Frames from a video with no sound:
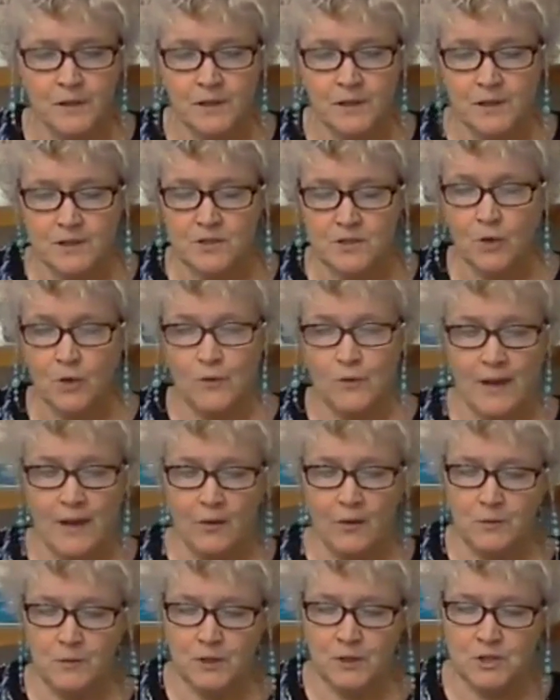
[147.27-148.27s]
So now
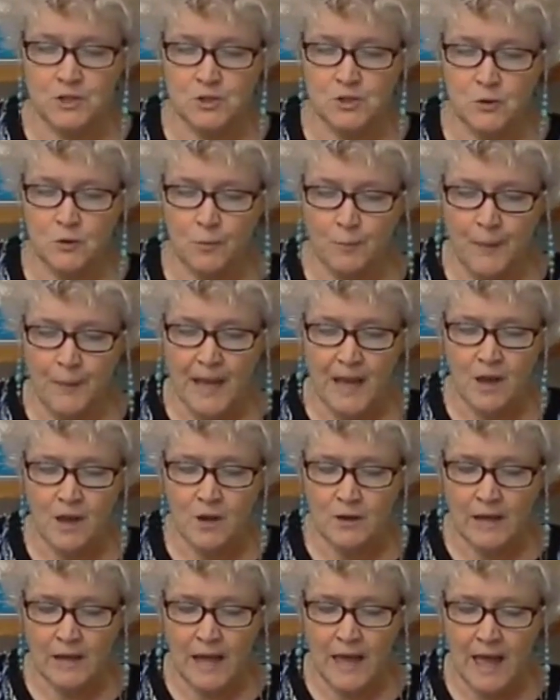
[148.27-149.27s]
I'm going to do about
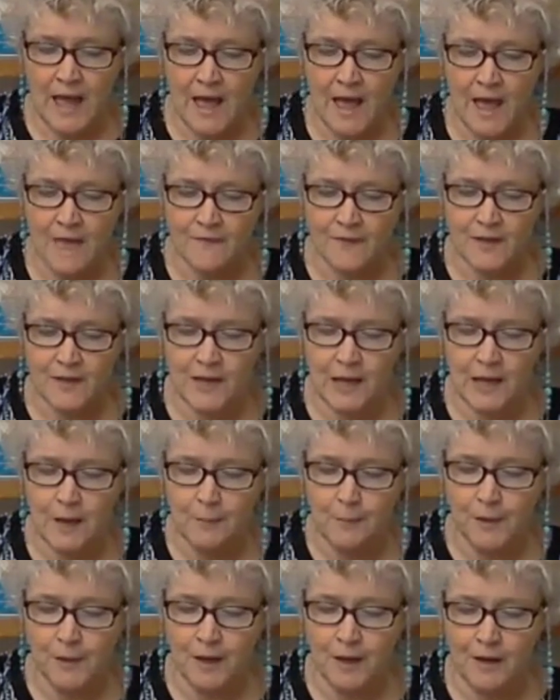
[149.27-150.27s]
1/2
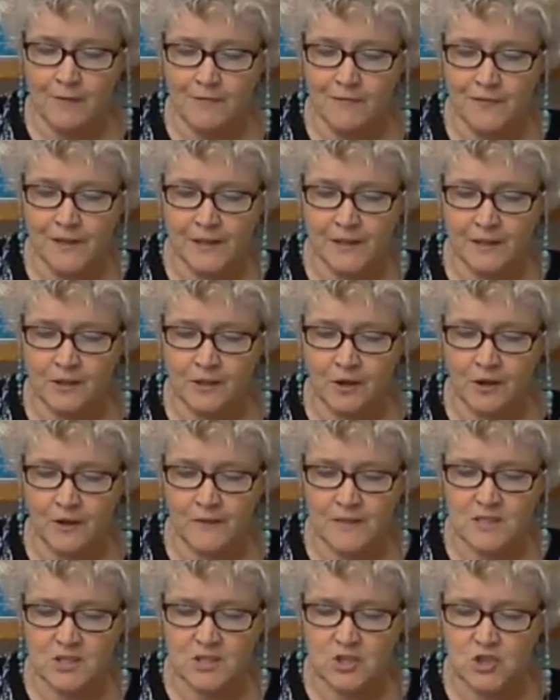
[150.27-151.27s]
cup of vinegar. And
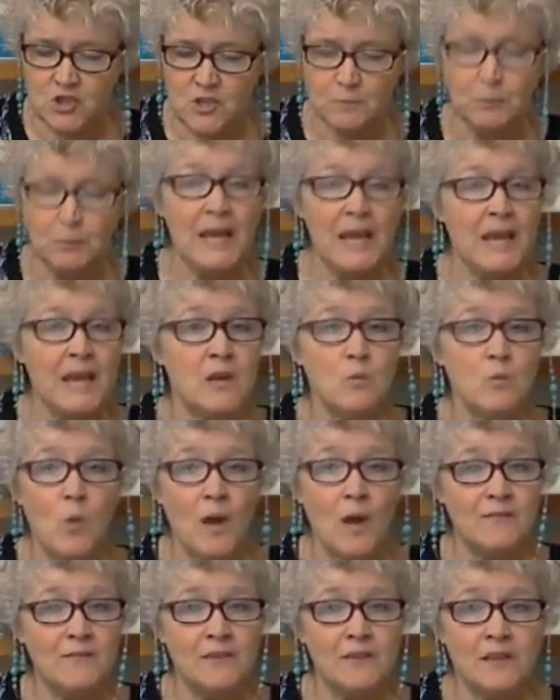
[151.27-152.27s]
this is just plain
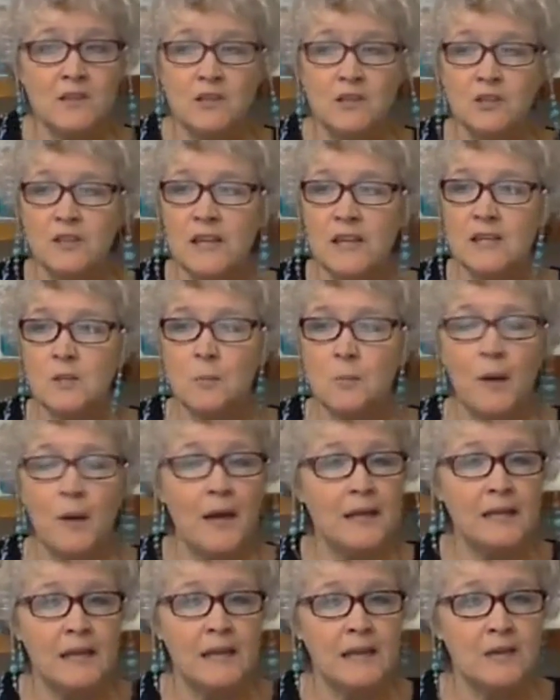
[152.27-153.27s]
white vinegar like you buy
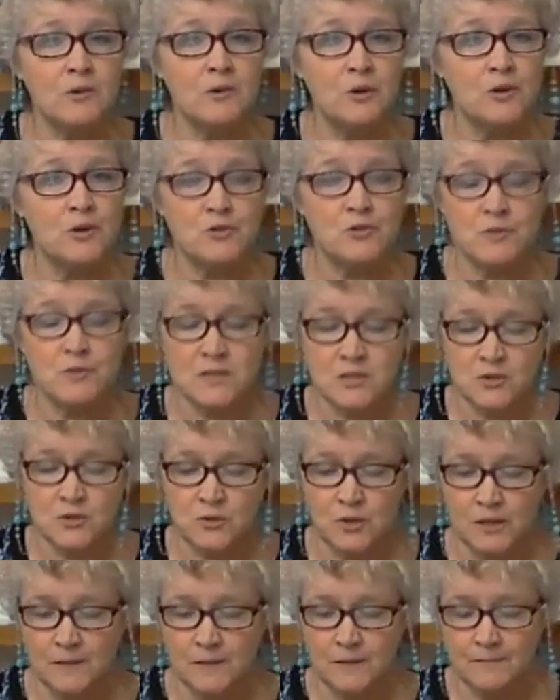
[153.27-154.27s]
in any grocery
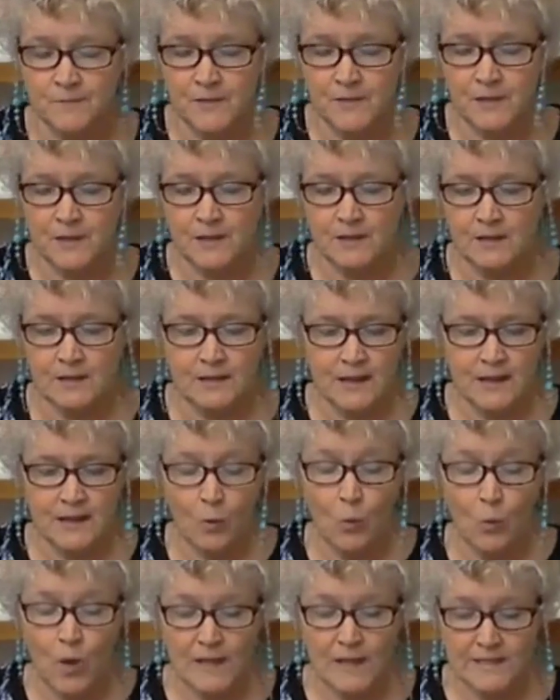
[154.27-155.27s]
store. Now
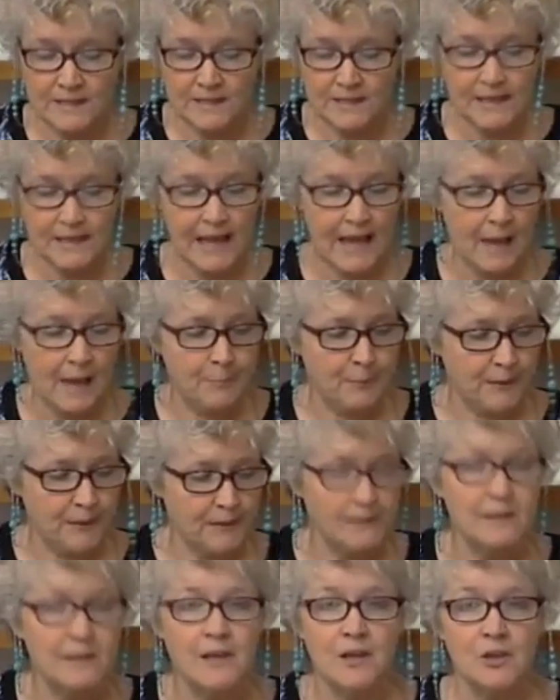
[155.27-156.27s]
what's going to happen?
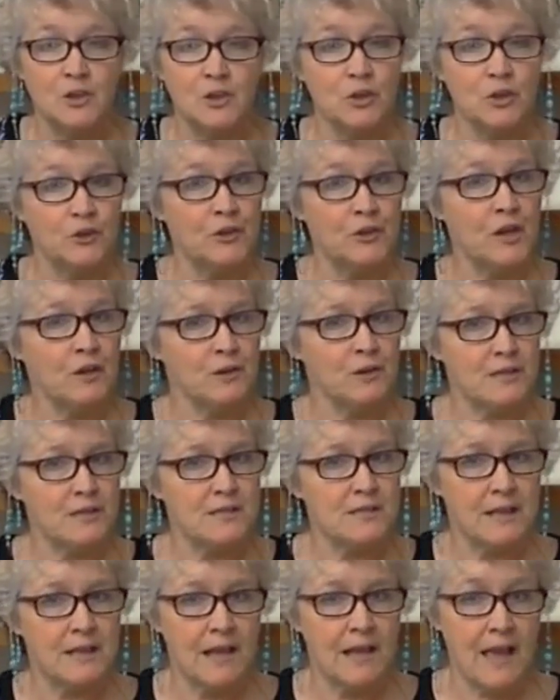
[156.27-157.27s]
You'll notice
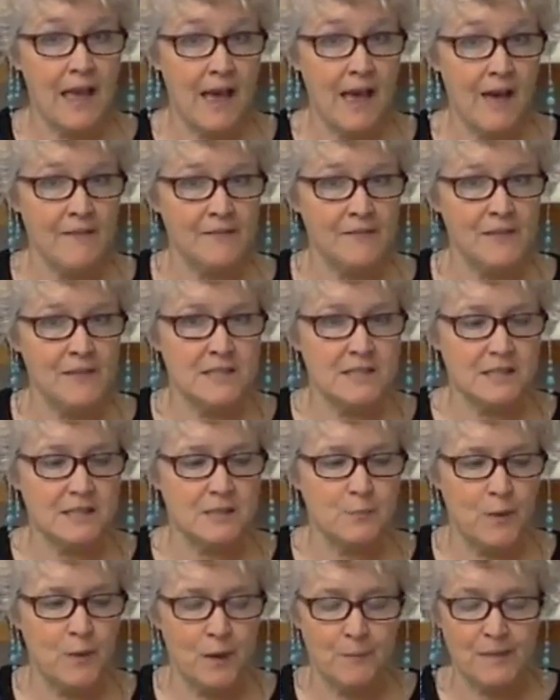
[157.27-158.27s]
that I have this
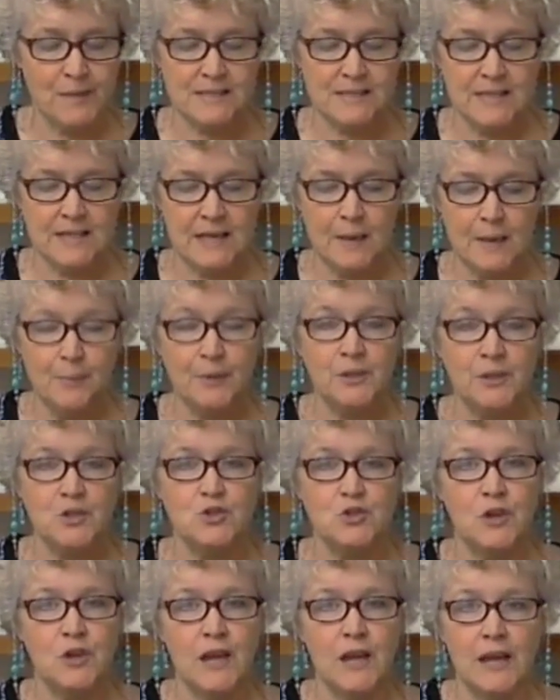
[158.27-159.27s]
experiment set up on a
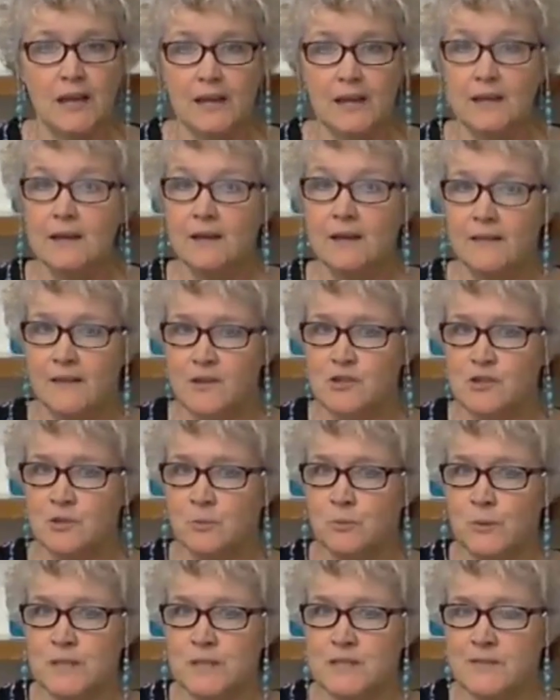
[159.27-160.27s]
tray. There's a
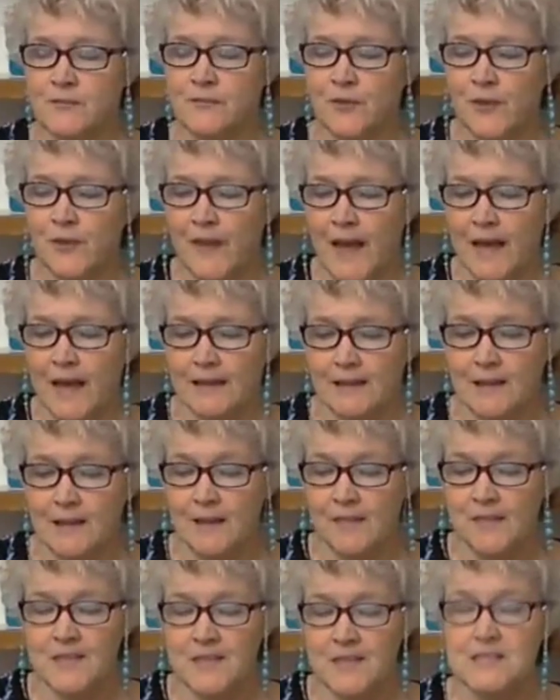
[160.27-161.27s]
reason for that.
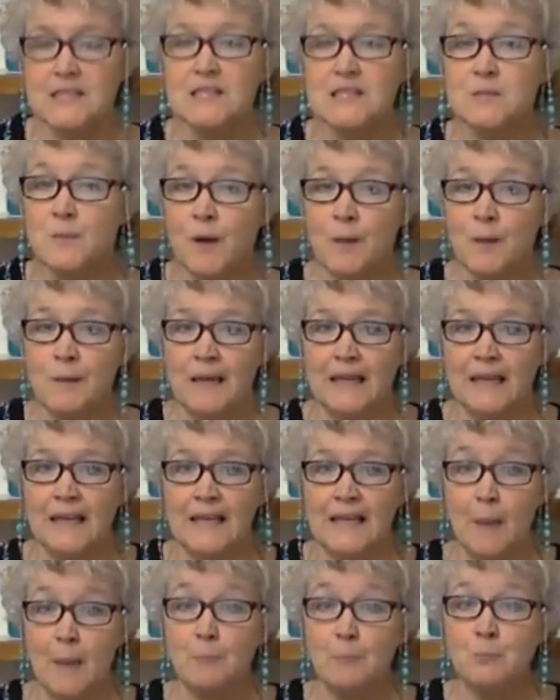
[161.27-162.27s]
This experiment can
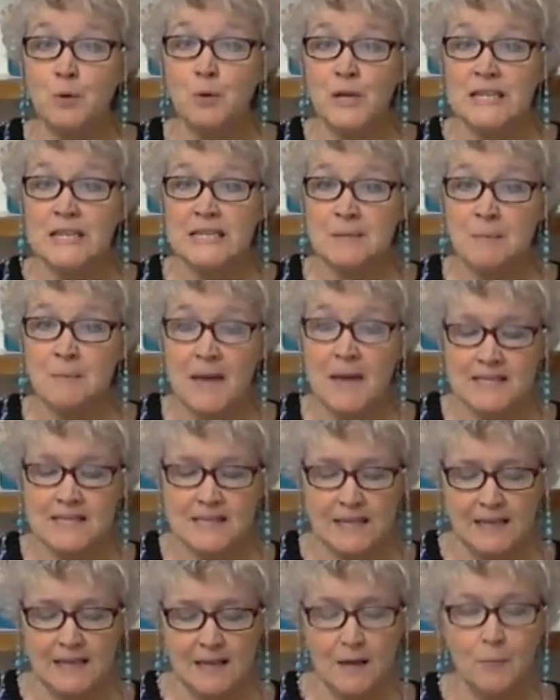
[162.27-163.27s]
get pretty
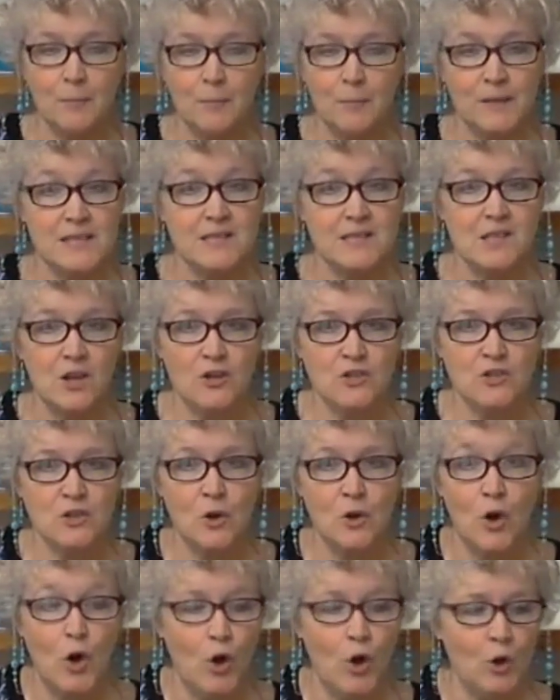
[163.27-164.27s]
messy, but it's also
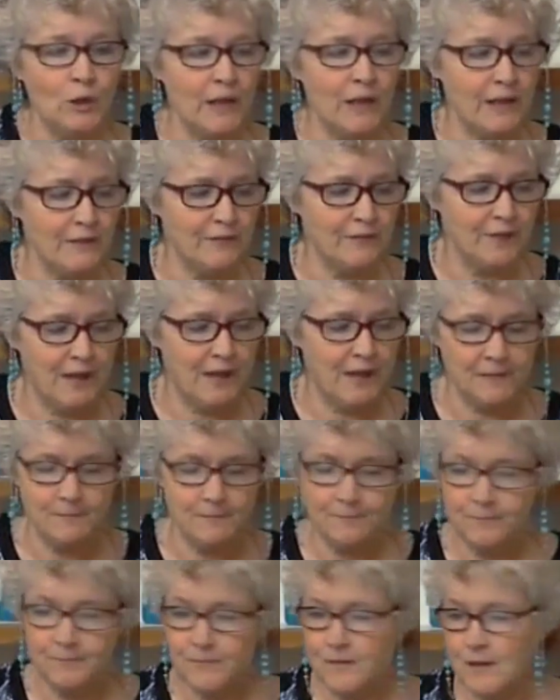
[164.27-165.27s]
a whole lot of fun.
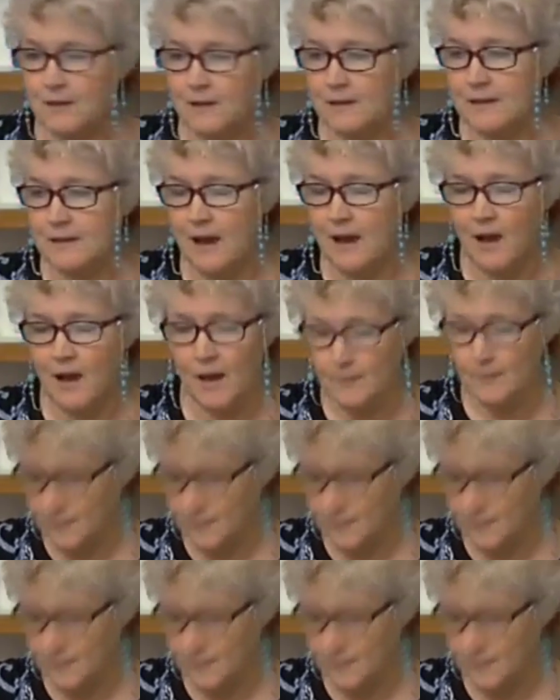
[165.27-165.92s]
Now I'm